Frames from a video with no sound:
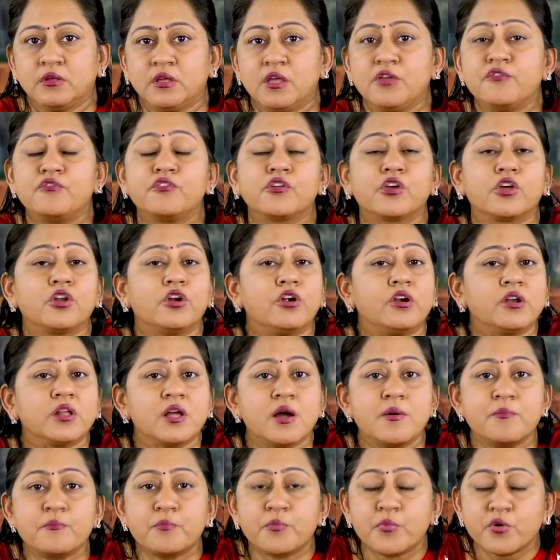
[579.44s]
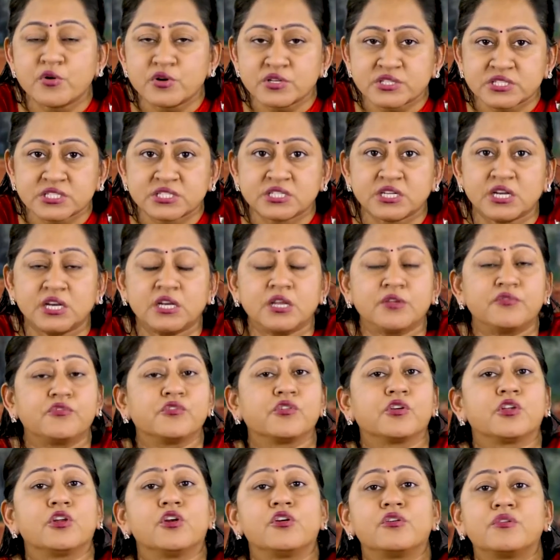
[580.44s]
If you cannot compost it, if
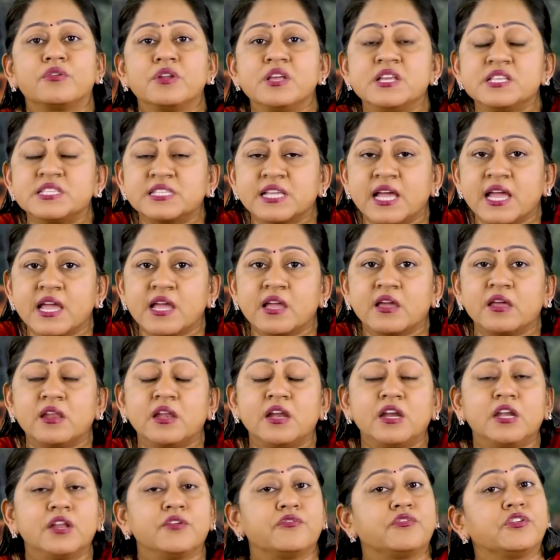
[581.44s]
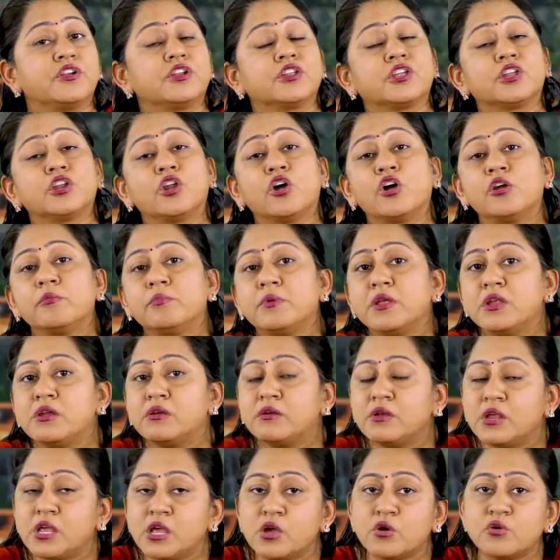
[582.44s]
you cannot recycle it, if it cannot be
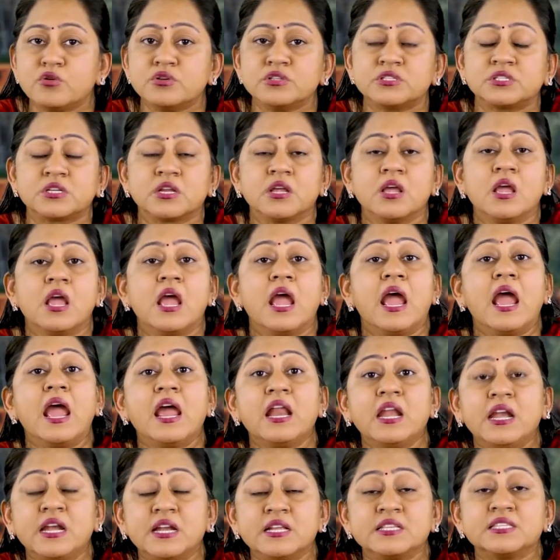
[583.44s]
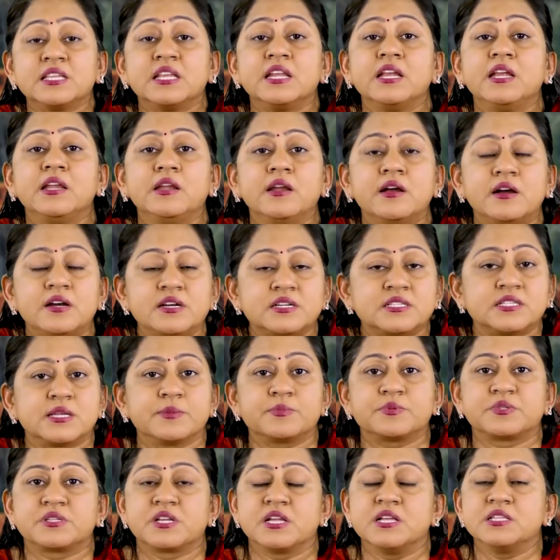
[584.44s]
reused, and it is an inert
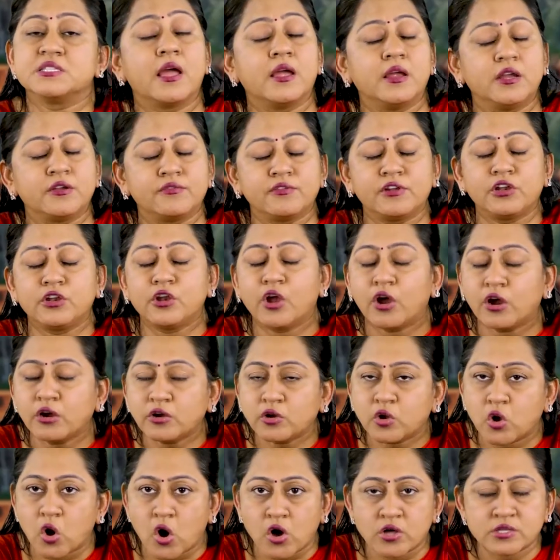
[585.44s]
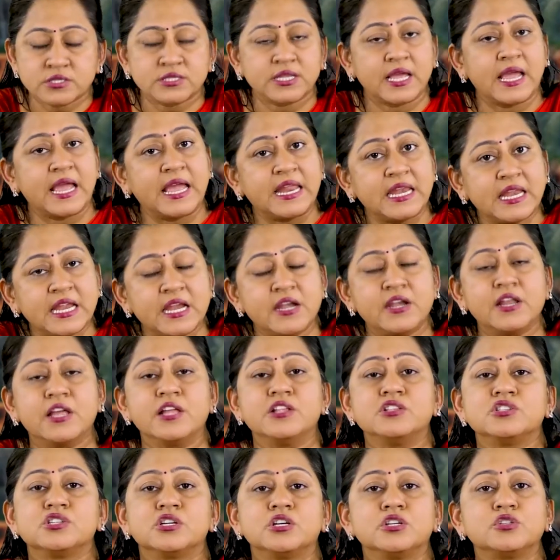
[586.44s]
substance, it will not cause any
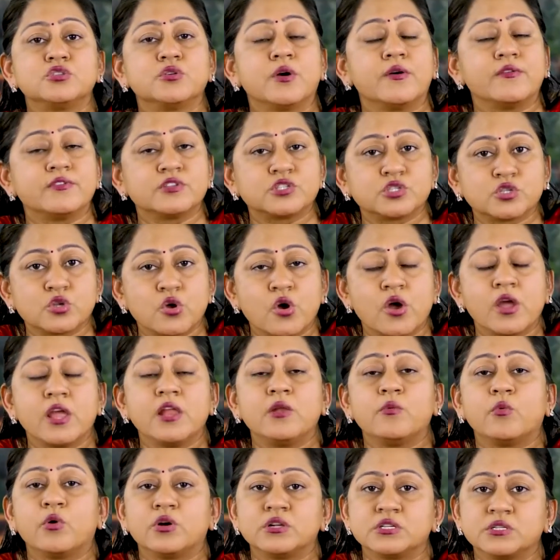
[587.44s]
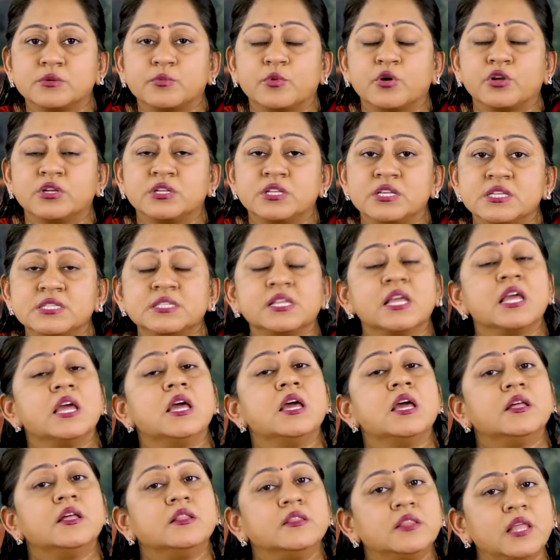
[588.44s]
danger to our soil, water bodies,
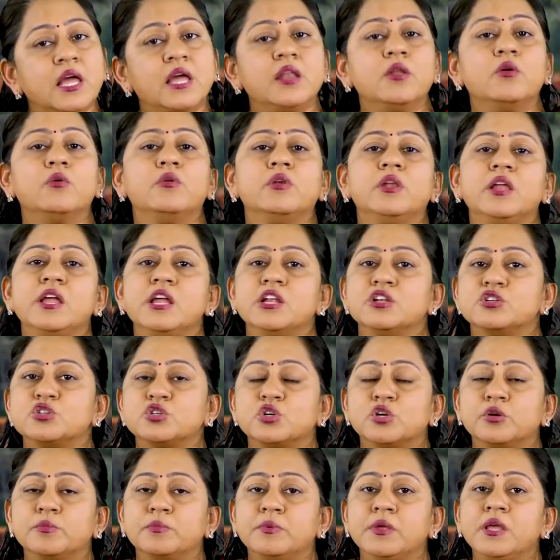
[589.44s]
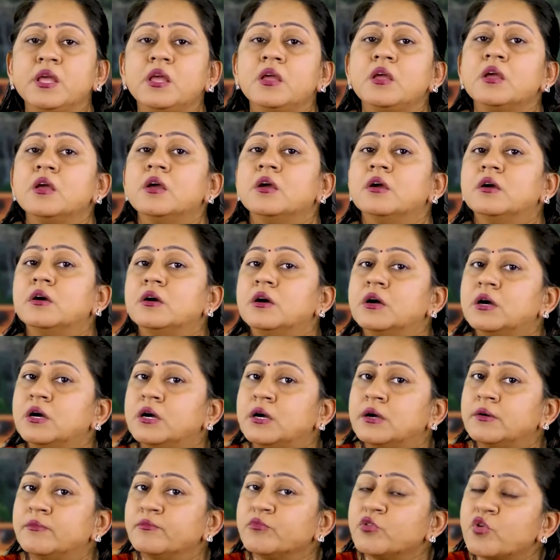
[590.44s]
then only it should be
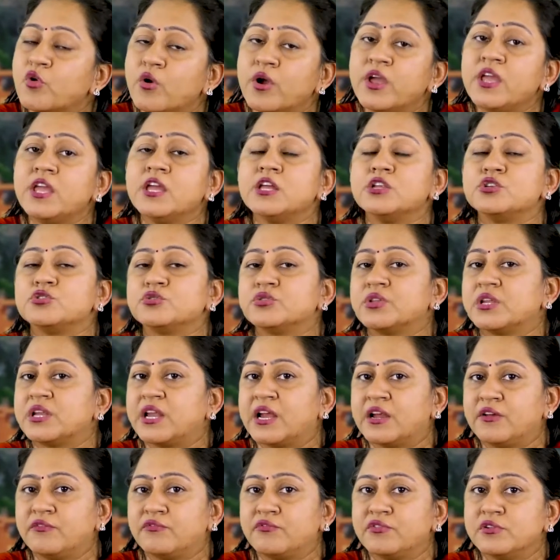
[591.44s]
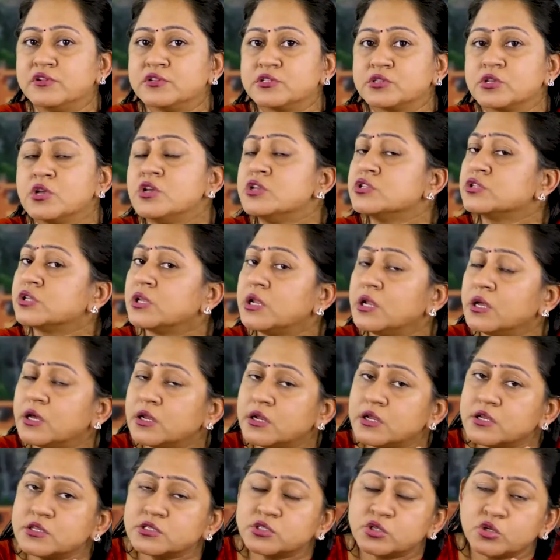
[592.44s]
going into the landfills. So
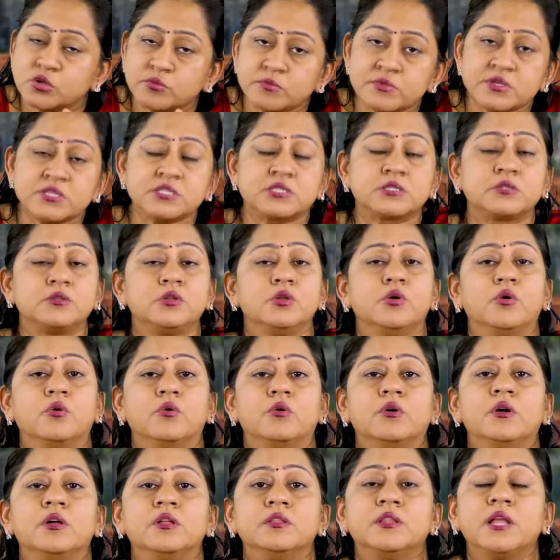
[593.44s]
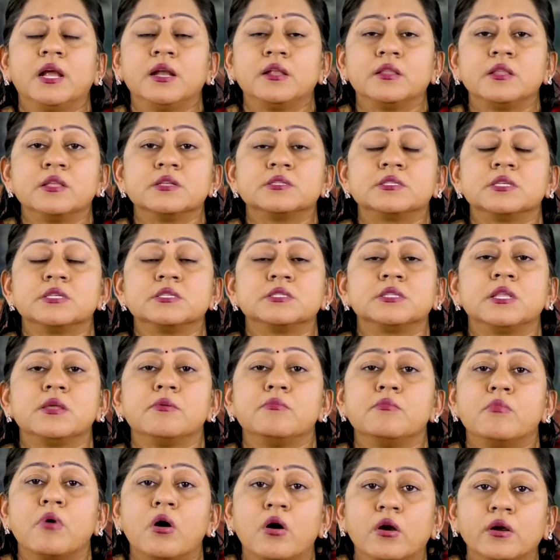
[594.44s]
learners, you must know that this is the
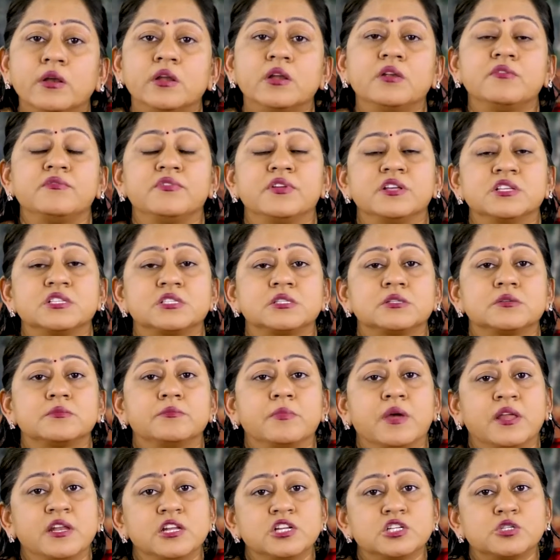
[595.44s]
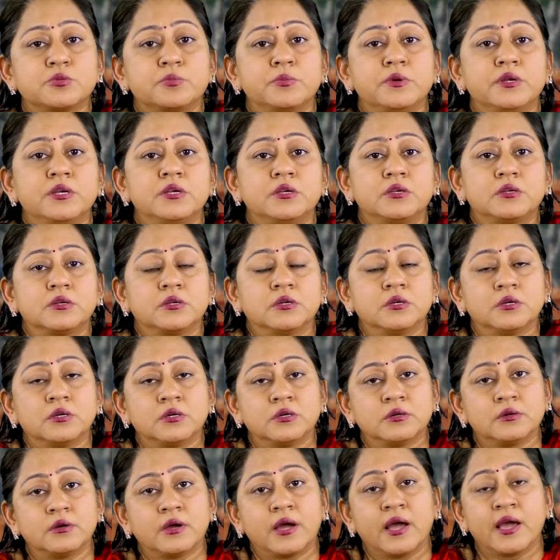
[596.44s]
modern waste management
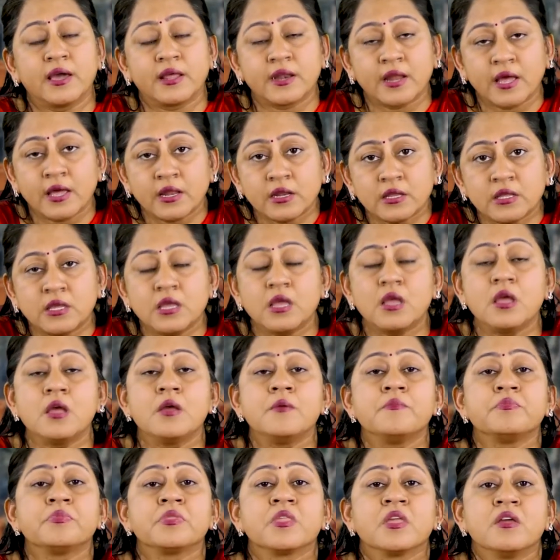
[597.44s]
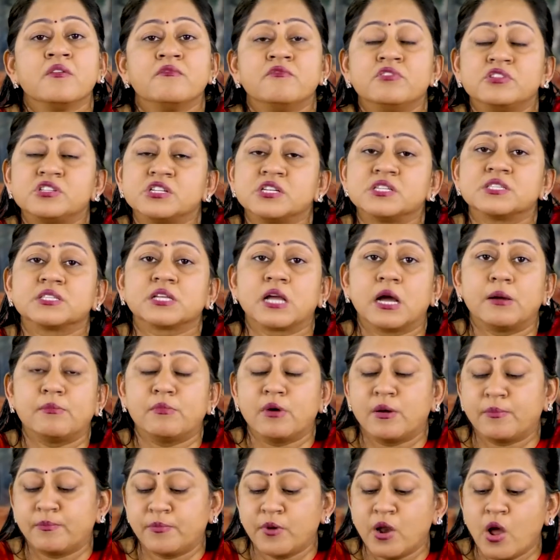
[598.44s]
hierarchy which has come
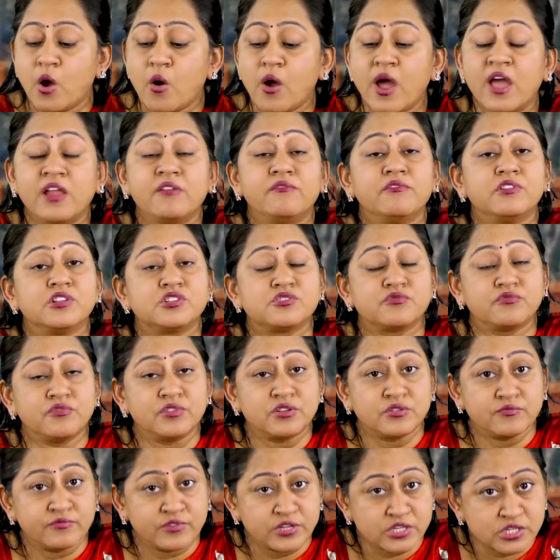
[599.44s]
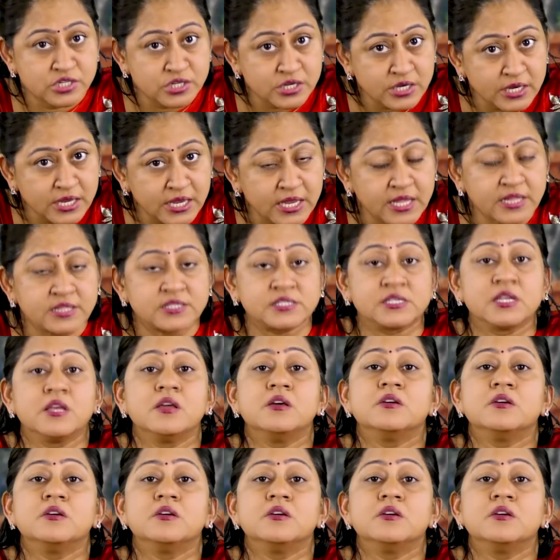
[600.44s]
up now and which needs